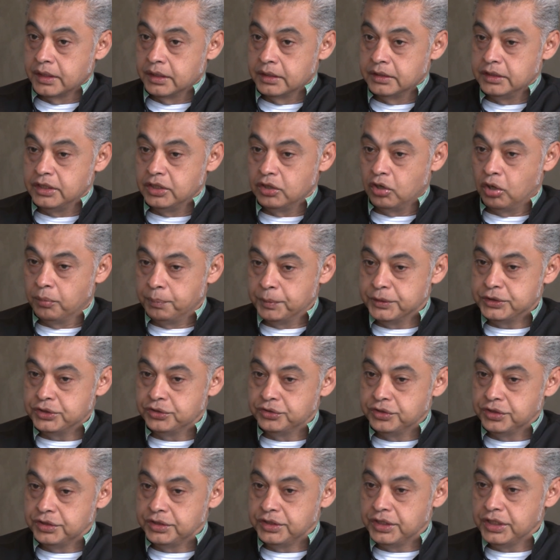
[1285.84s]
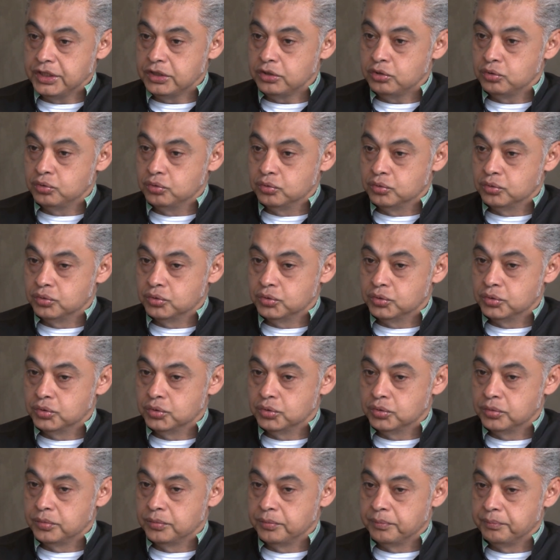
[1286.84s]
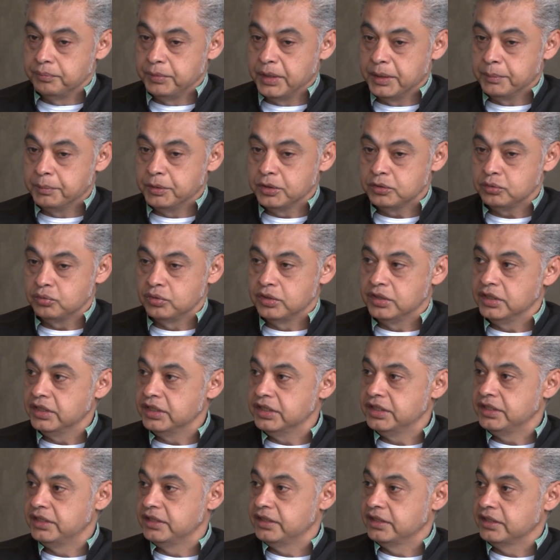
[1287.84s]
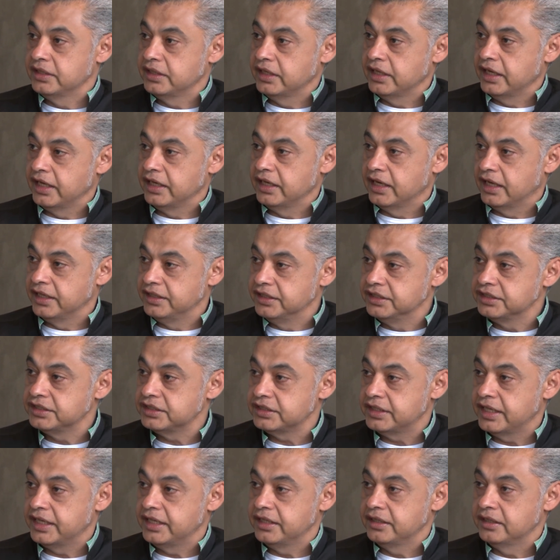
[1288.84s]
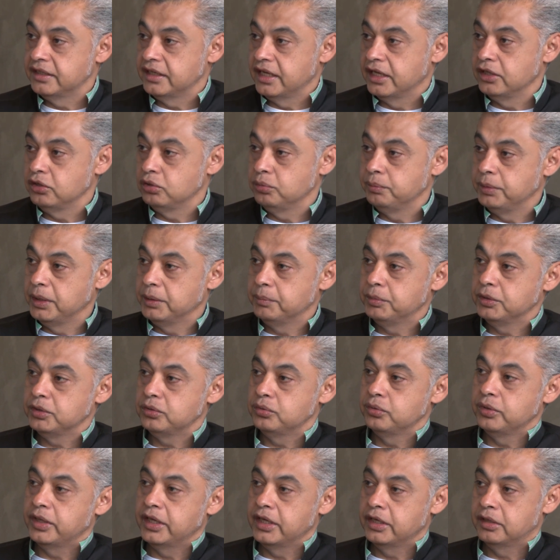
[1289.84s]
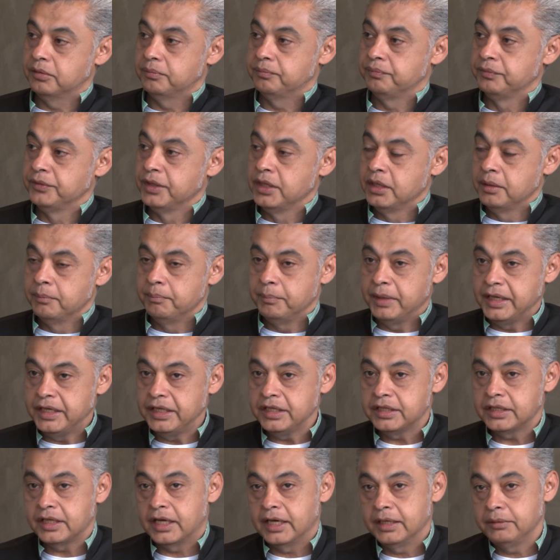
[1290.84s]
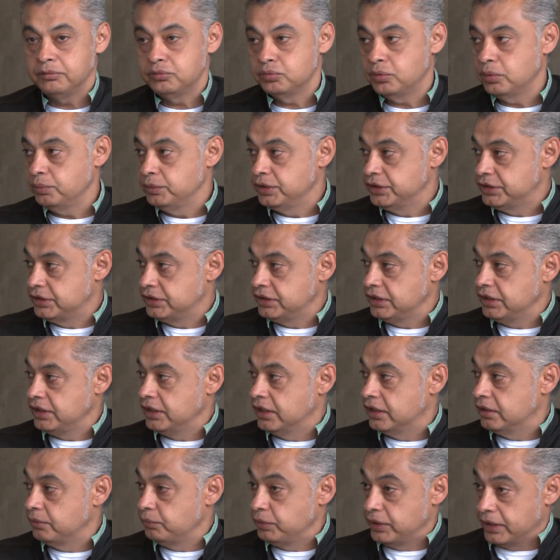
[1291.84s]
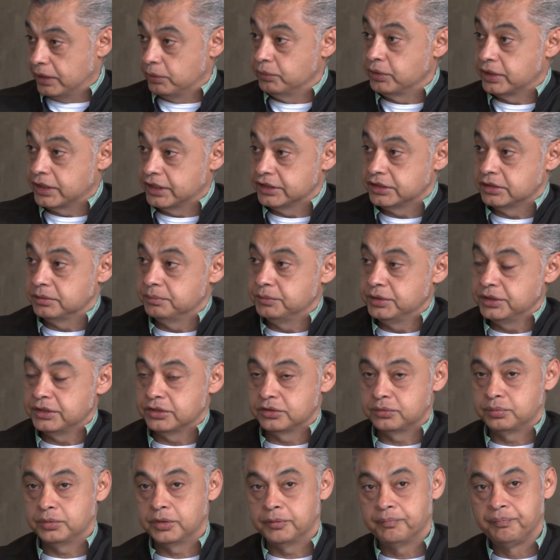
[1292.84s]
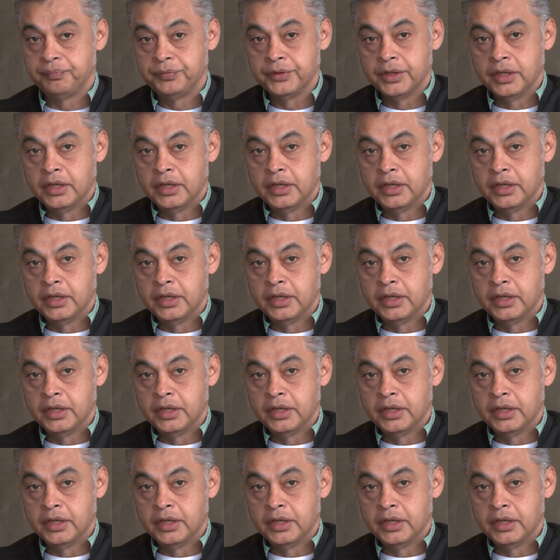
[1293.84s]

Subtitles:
the opportunity to be able to learn and understand and to be able to help. Many times what we see with our customers as well,